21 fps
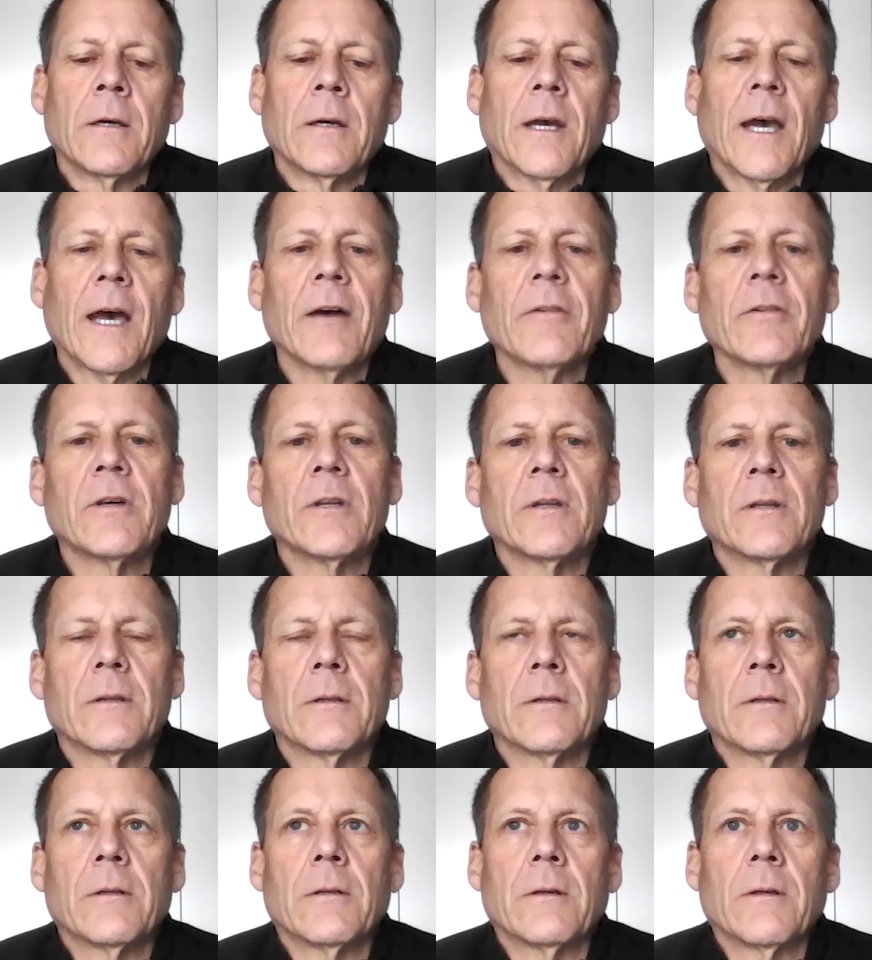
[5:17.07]

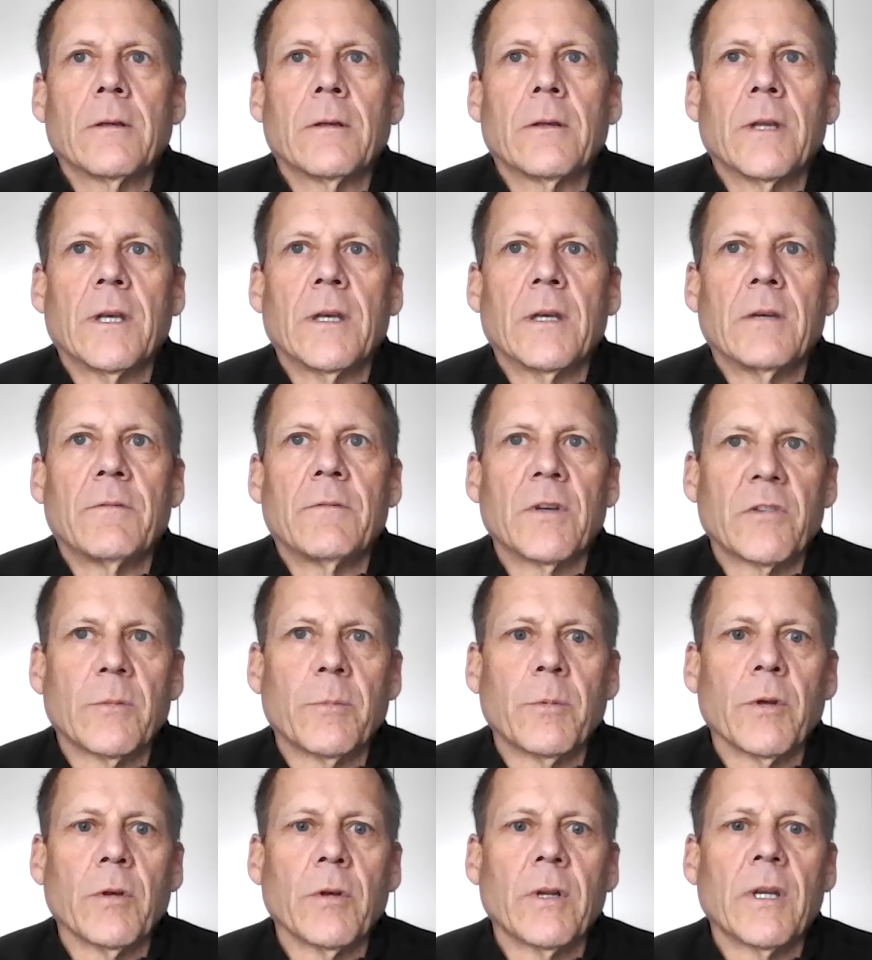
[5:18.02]
having the
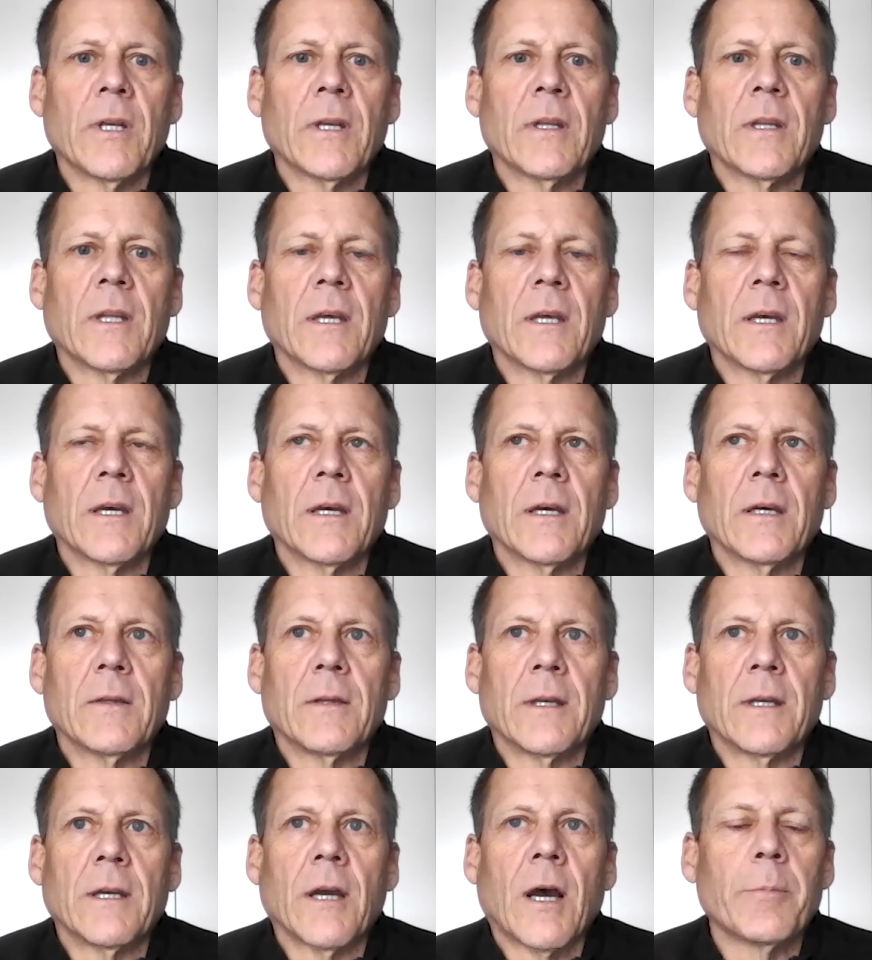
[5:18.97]
visibility and the,
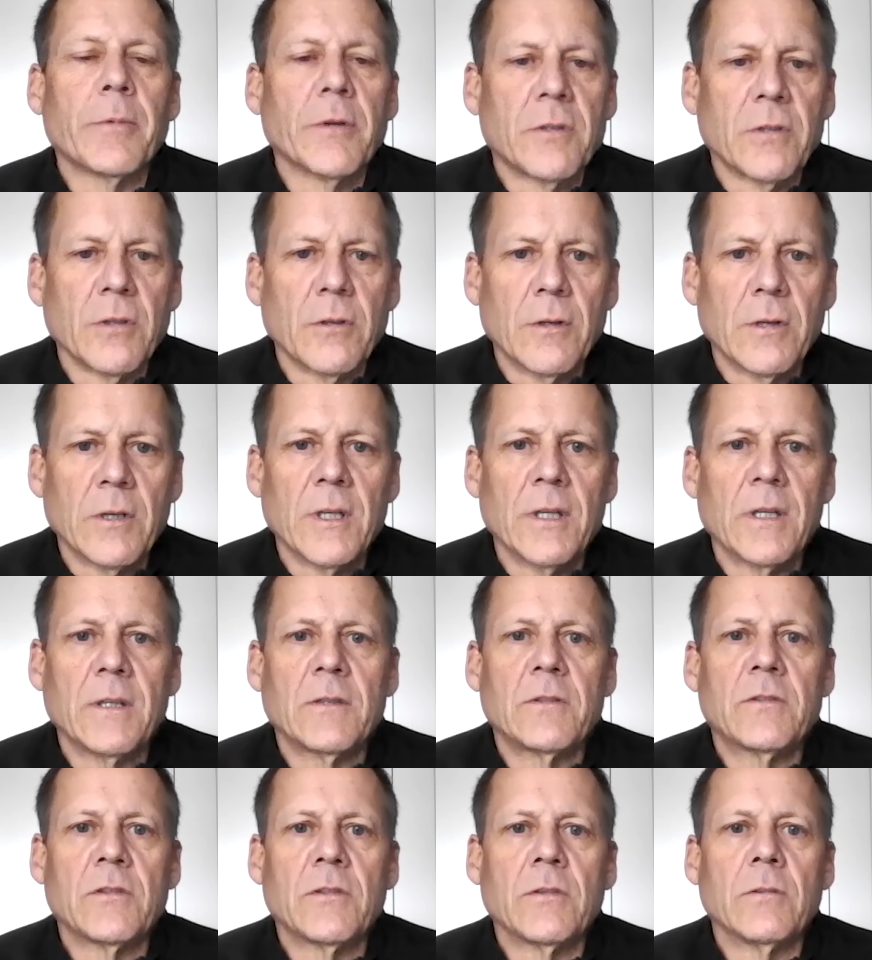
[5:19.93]
the opportunity
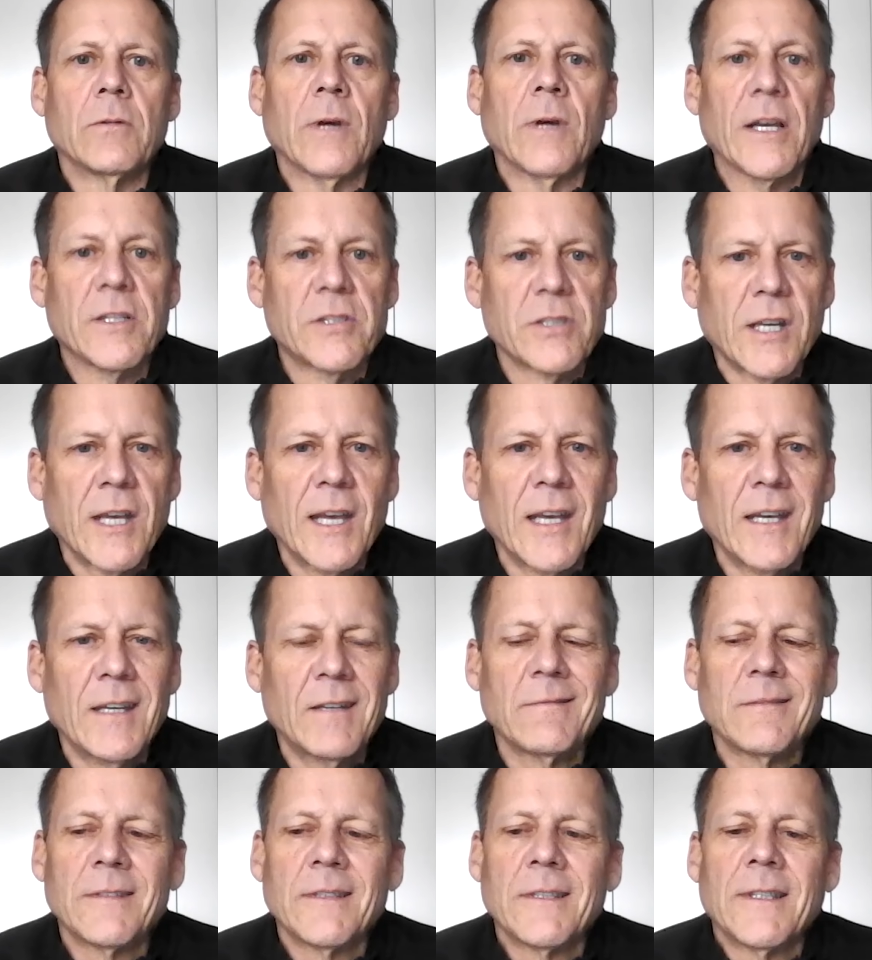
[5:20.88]
to
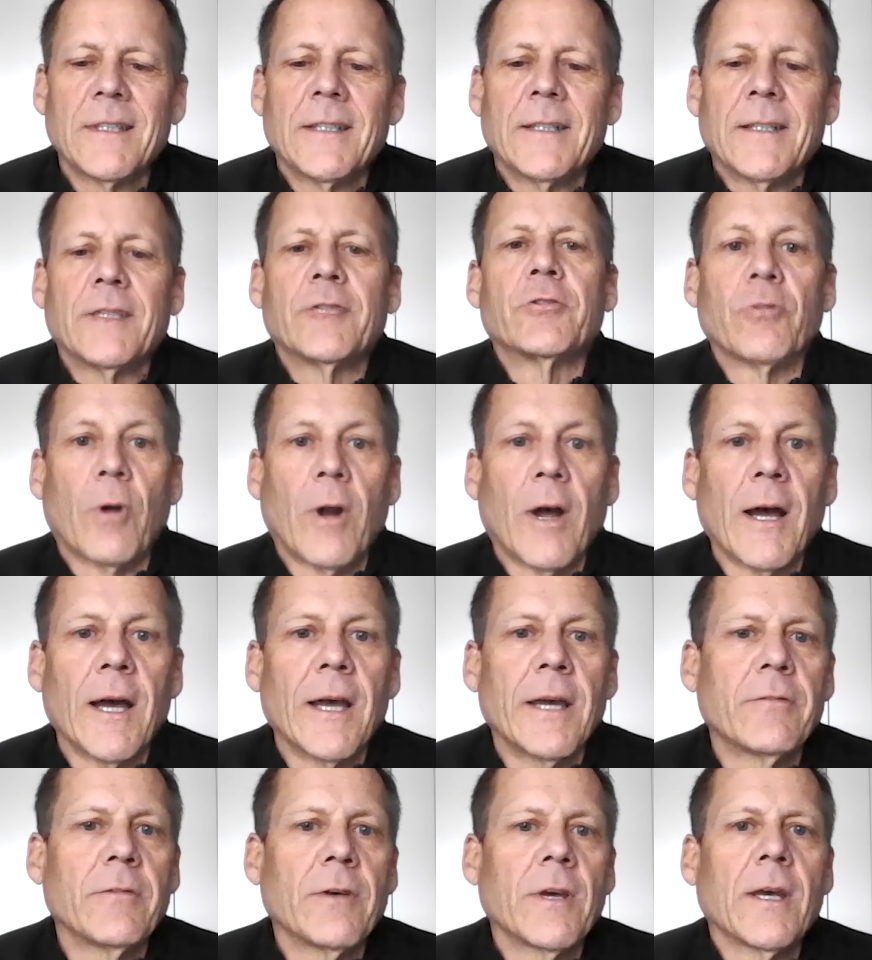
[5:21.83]
educate,
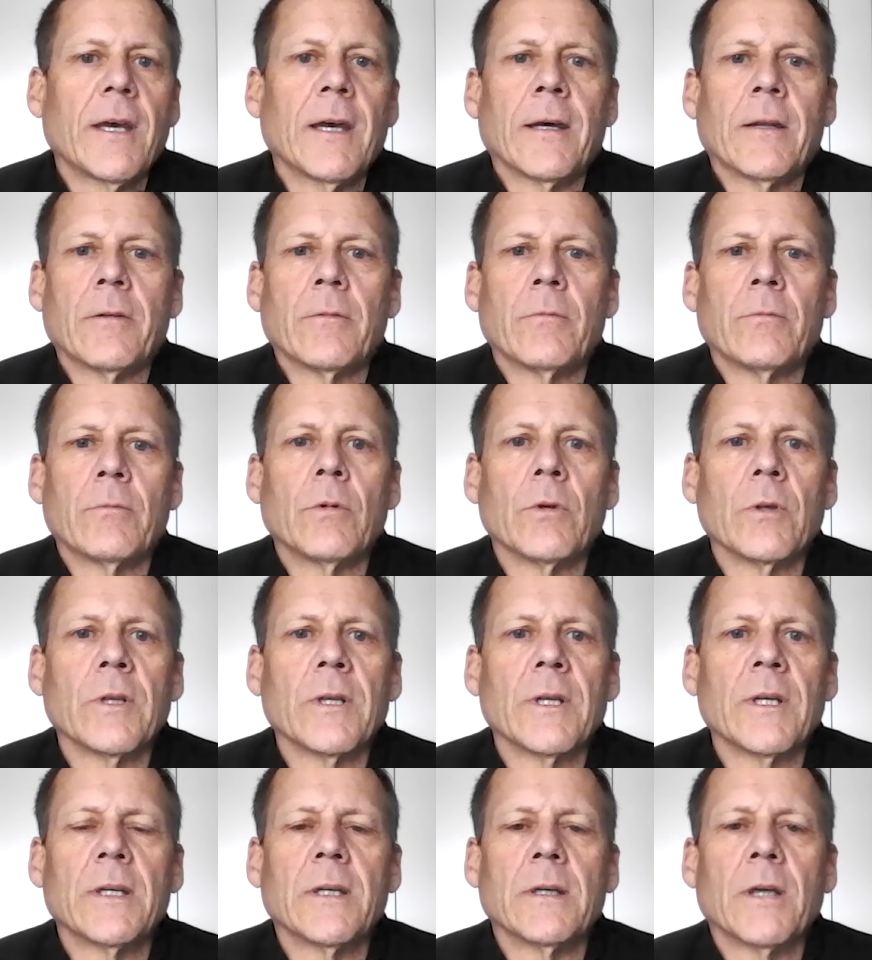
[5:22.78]
drive, and
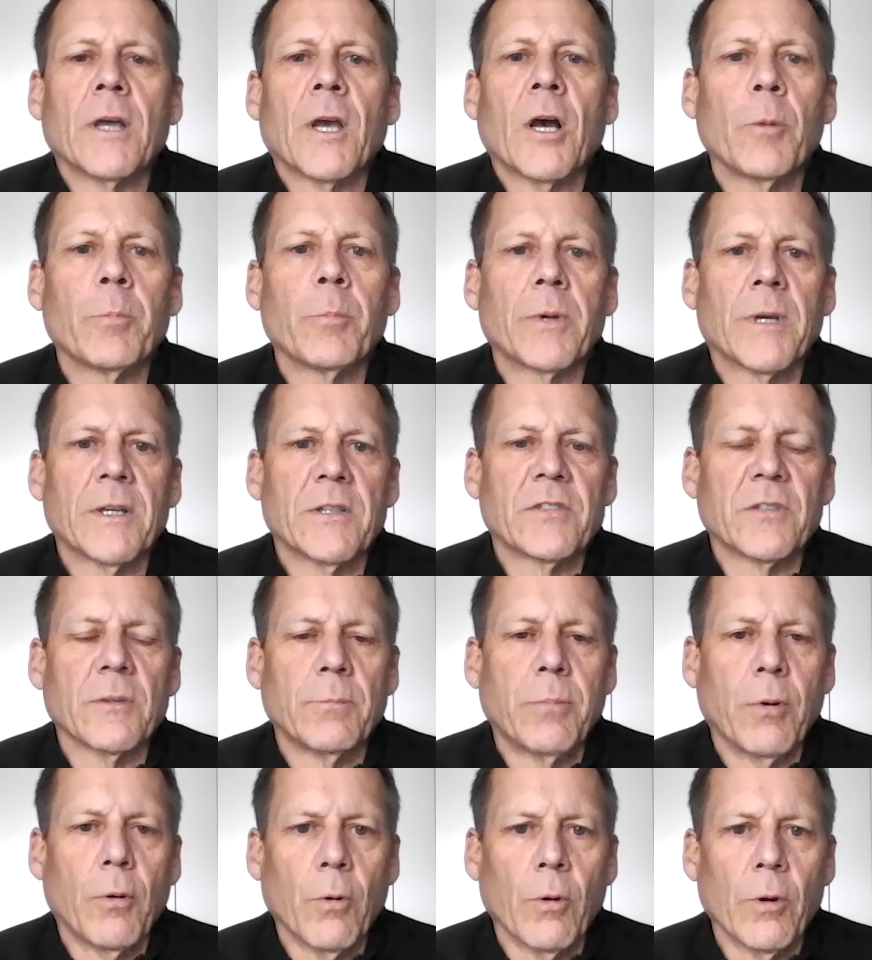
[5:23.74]
really help get
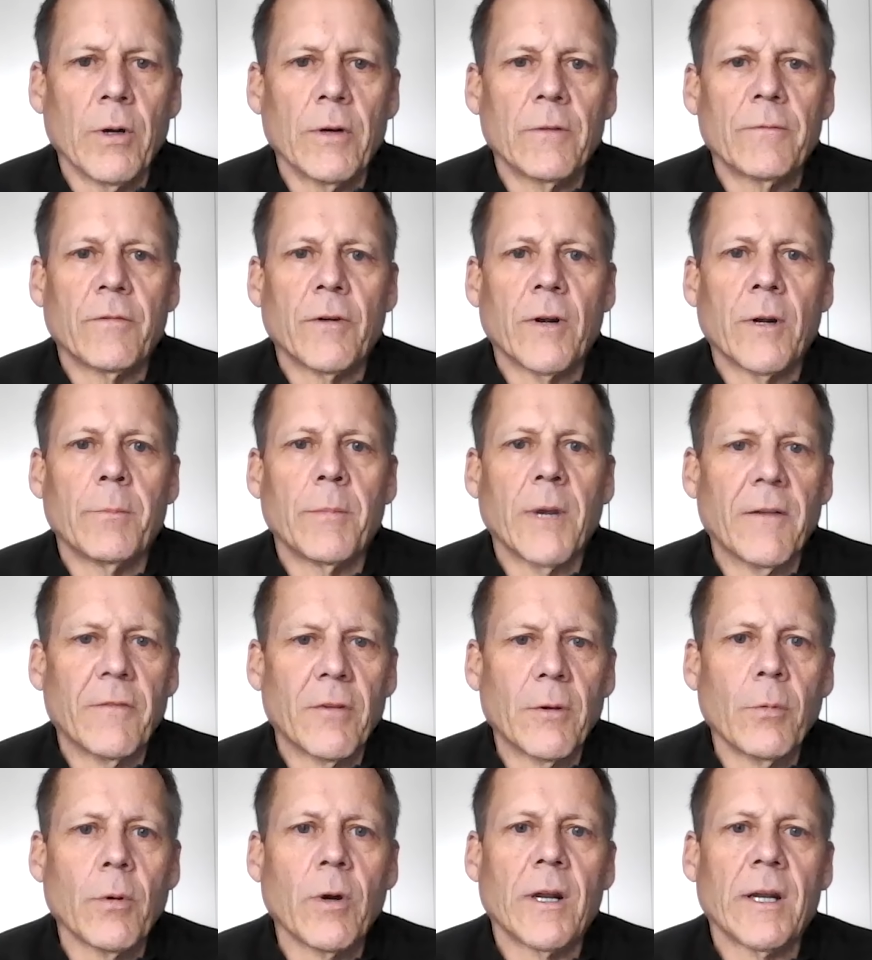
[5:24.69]
support from
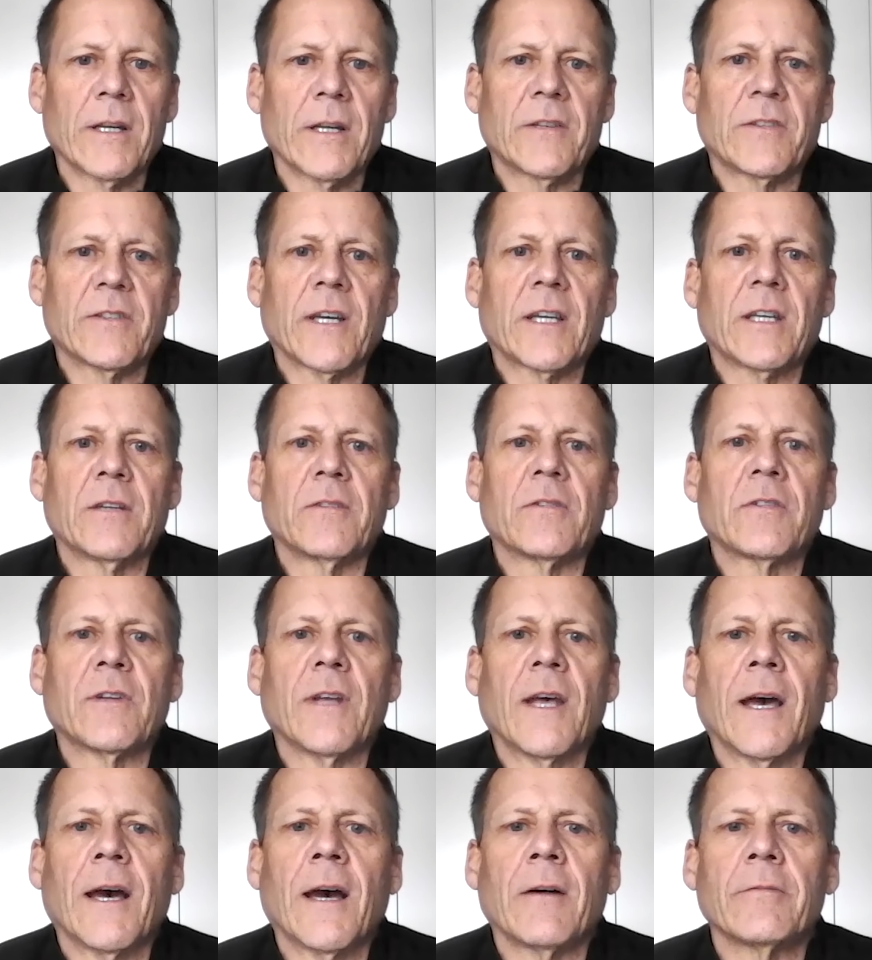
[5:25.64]
everyone on executive
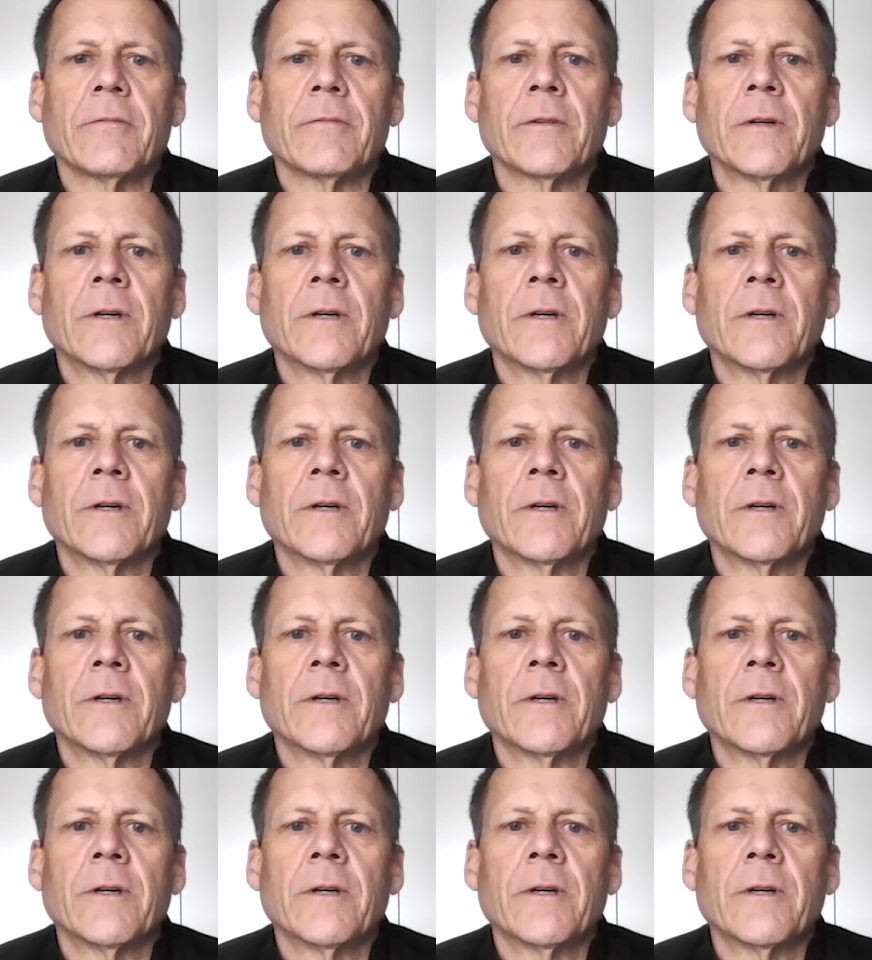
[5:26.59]
staff